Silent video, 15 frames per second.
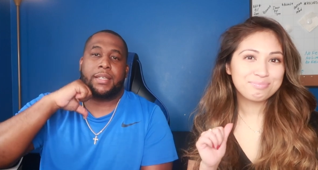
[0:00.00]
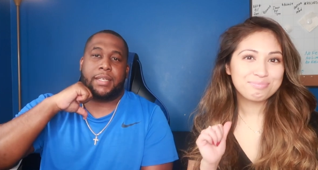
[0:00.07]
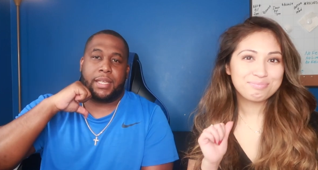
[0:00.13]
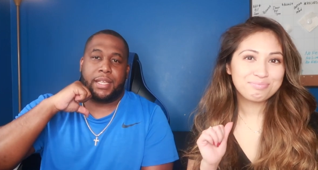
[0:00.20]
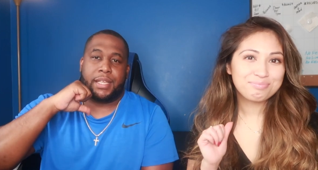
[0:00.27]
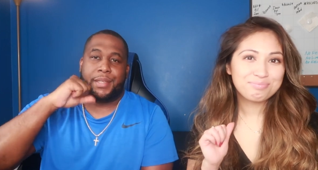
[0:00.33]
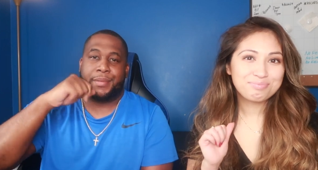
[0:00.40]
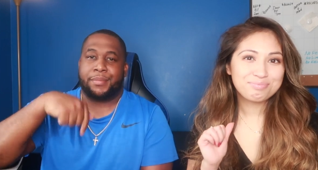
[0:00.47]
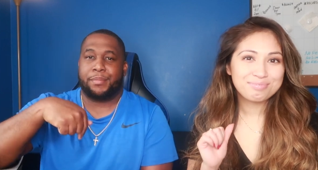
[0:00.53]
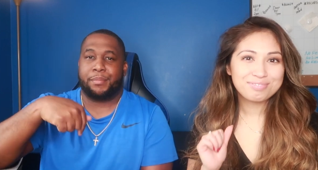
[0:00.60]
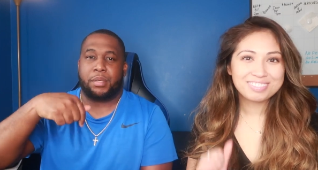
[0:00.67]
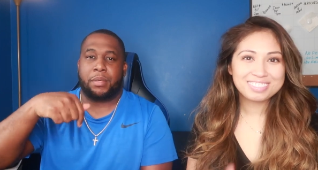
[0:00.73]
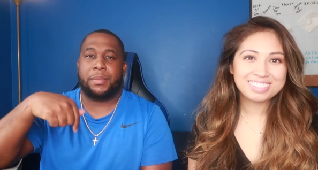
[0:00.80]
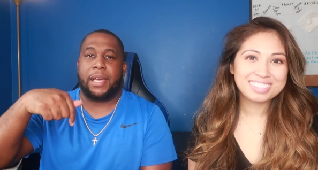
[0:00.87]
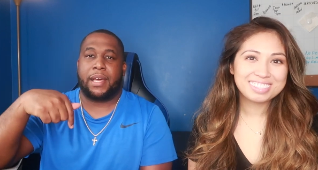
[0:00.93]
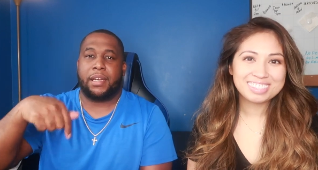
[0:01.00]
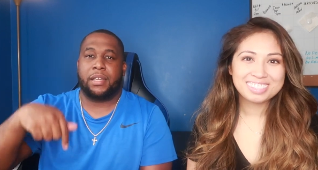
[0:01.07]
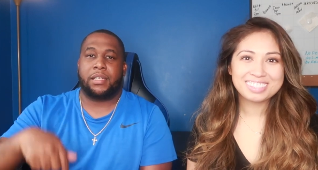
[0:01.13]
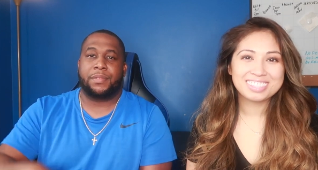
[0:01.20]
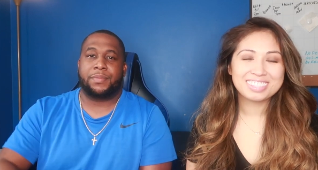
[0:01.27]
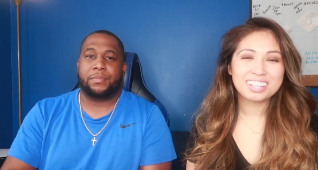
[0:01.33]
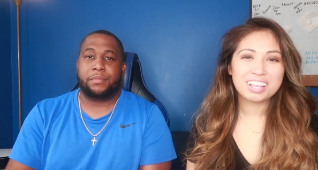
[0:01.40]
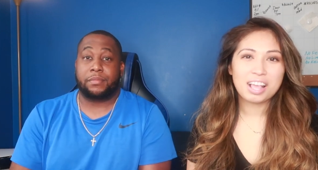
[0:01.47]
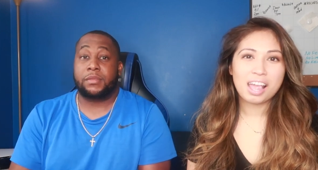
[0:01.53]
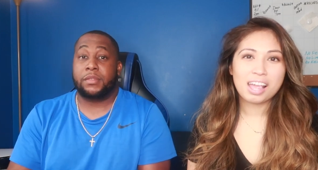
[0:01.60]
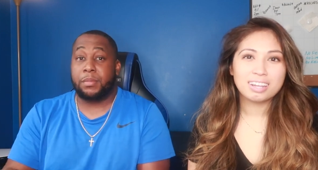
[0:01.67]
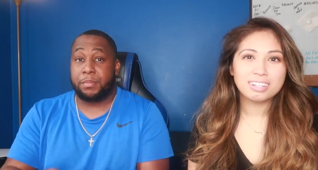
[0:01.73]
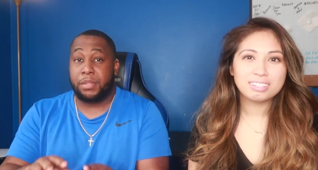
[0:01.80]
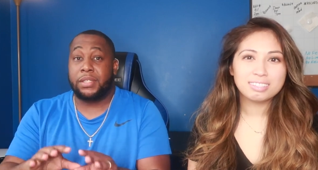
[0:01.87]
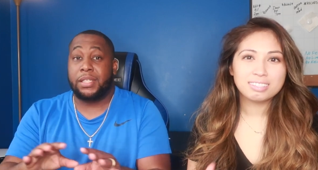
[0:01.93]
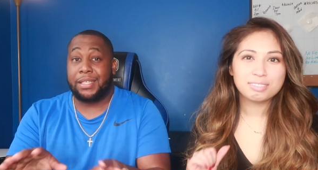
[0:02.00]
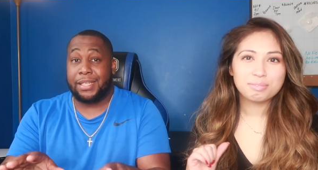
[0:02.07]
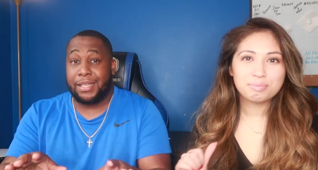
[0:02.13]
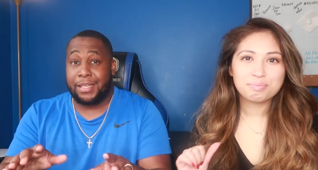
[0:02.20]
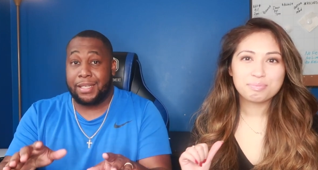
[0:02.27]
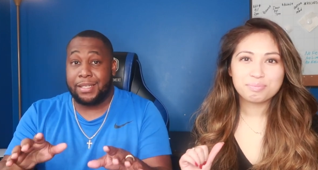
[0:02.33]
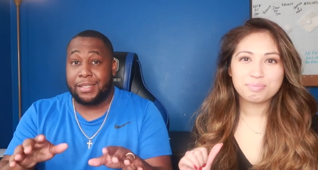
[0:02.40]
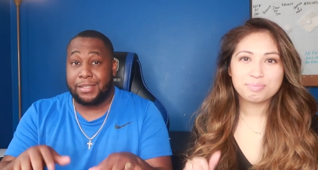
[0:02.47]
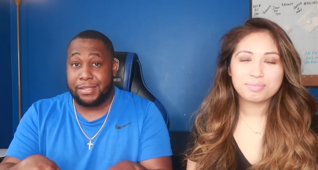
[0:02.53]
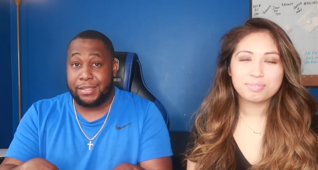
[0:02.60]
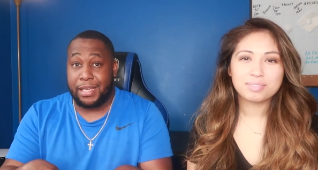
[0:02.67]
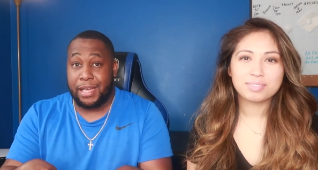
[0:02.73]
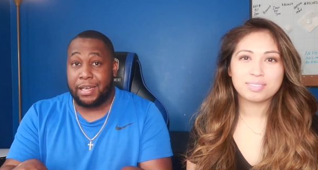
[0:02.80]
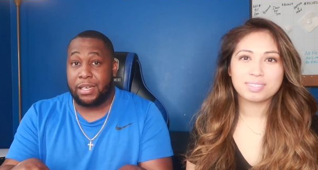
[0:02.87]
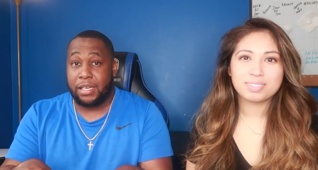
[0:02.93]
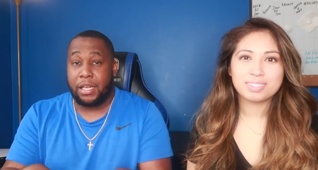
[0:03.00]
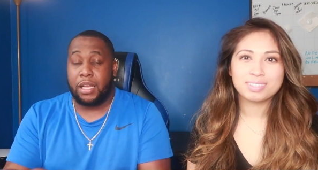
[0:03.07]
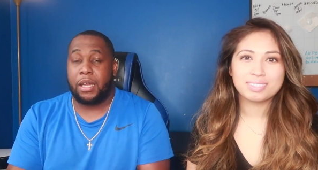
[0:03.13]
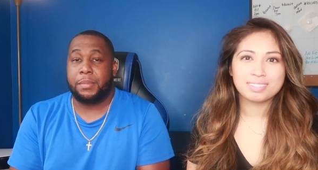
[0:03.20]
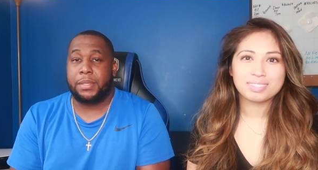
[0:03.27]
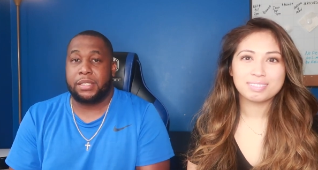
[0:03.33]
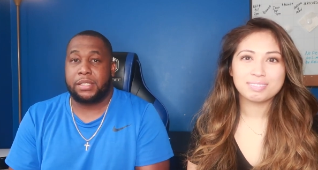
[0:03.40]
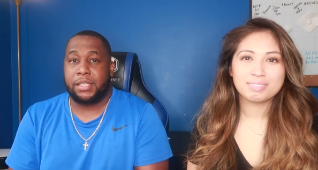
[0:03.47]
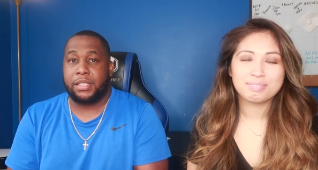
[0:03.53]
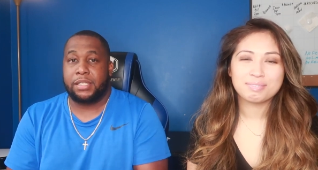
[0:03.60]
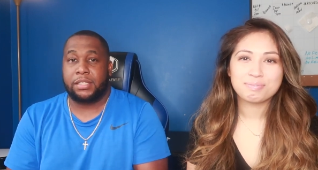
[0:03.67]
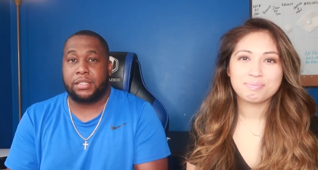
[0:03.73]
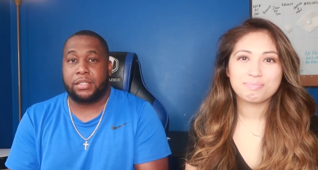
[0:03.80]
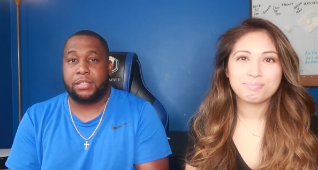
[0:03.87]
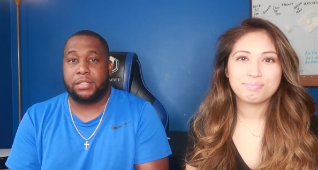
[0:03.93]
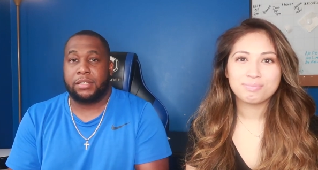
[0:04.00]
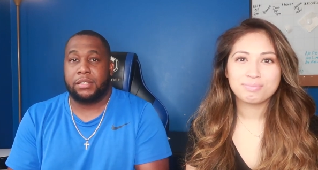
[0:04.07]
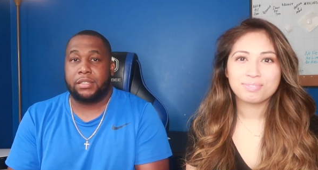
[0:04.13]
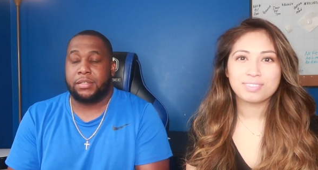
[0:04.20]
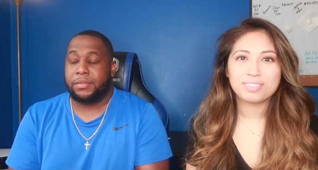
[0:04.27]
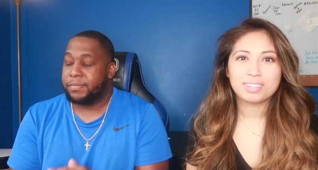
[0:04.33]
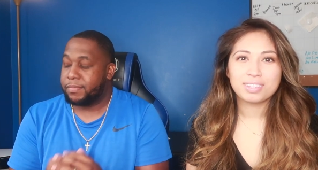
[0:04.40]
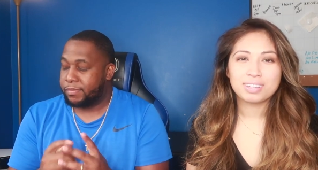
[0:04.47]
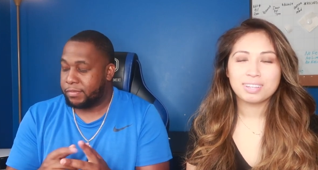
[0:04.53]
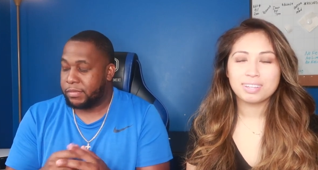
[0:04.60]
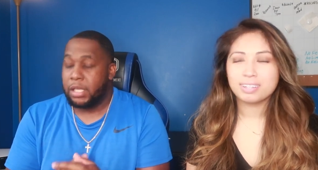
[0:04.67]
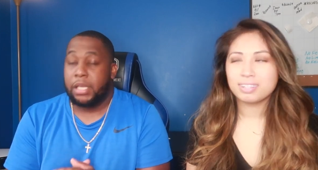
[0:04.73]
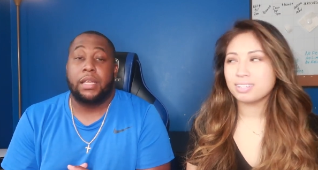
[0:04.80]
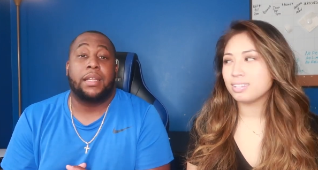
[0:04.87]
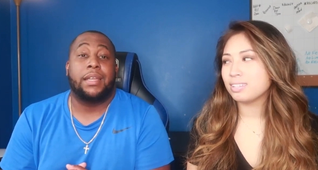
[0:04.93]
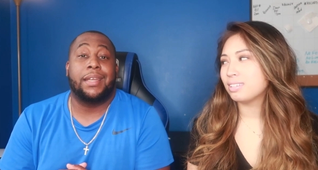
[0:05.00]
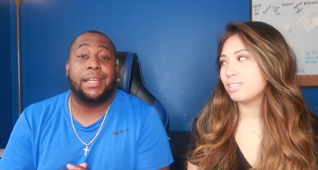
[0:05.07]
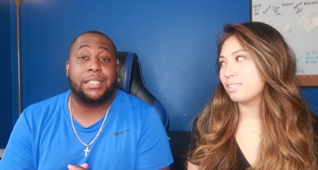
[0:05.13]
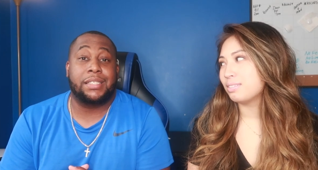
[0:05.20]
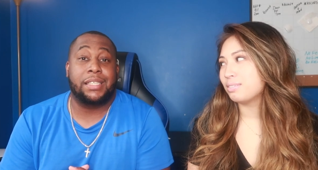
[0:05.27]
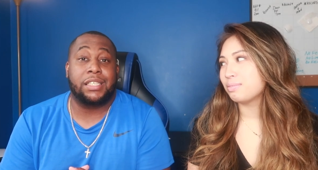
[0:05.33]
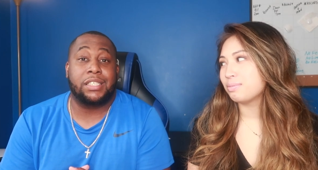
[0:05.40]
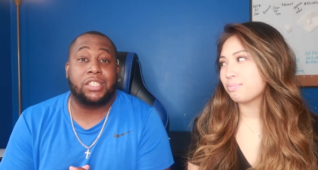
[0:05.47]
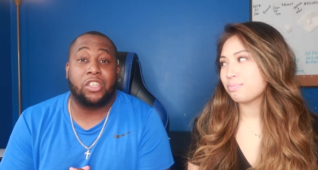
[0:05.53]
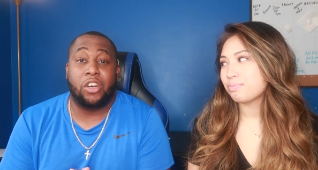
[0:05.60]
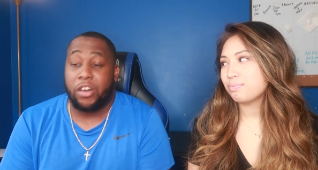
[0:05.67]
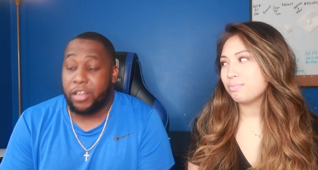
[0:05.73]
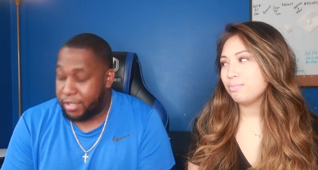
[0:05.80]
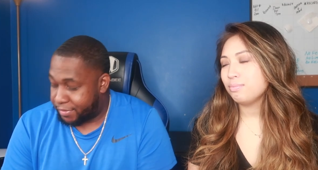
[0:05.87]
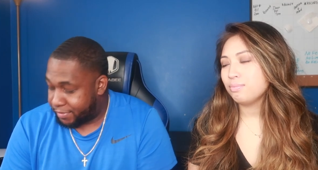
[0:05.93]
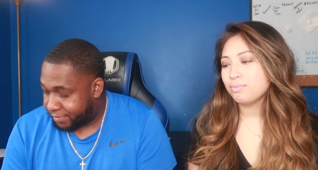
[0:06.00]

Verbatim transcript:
Speaker 1: D, put them down there. Put the D's down in the comment section. Let's get started.